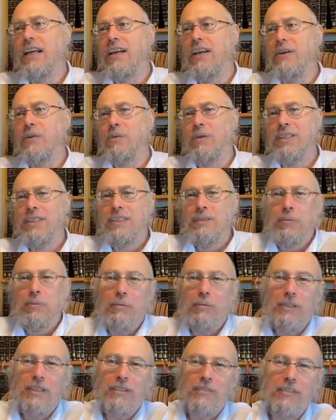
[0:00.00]
What's the
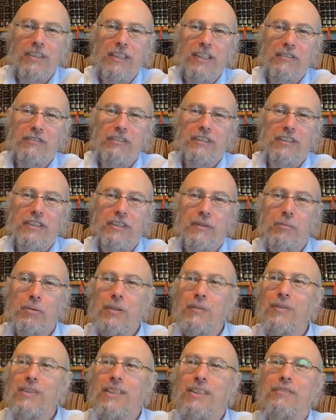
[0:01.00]
purpose of the Everest? The
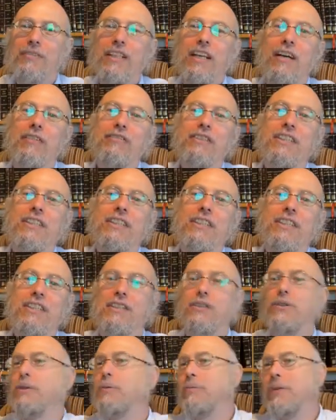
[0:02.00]
purpose of the Everest is
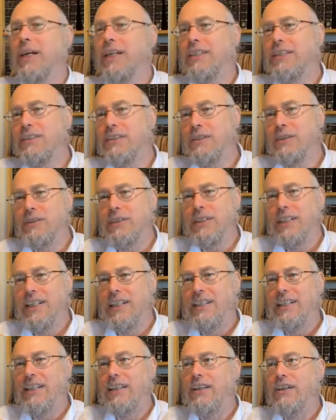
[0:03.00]
to remind you
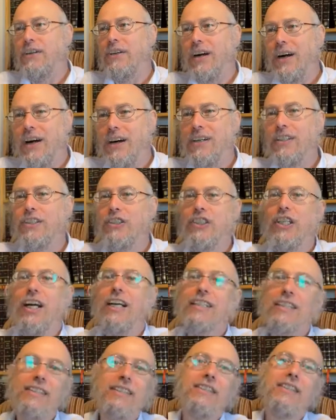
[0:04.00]
that there are
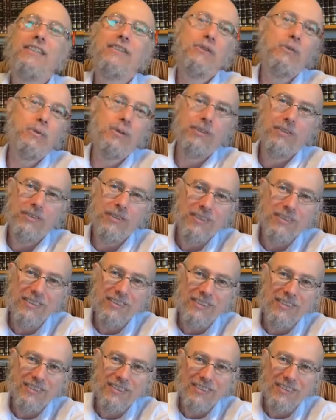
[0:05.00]
giants in the world.
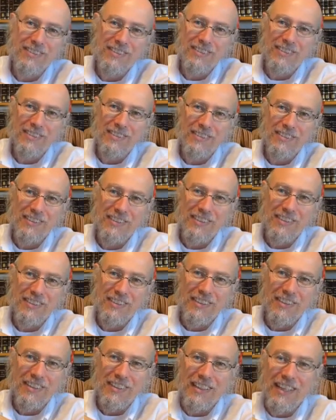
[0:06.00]

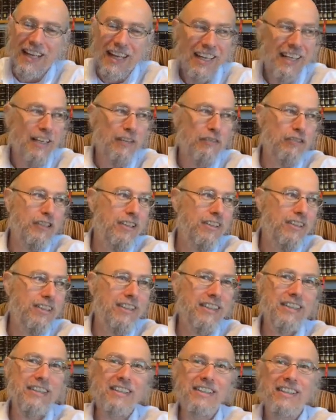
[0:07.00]
Not
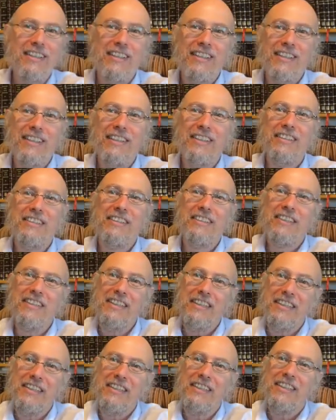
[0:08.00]
everything is
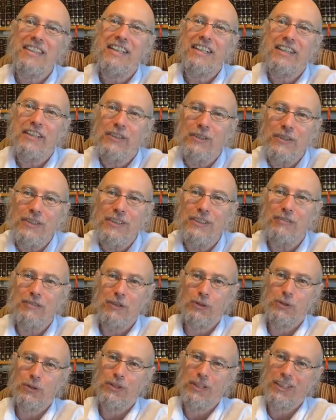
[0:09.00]
the hills of
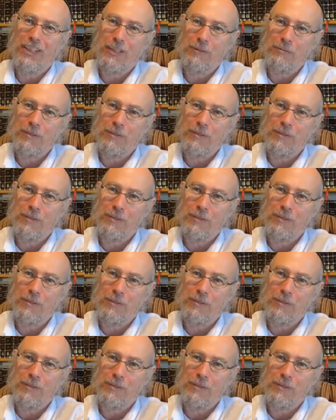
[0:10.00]
Jerusalem.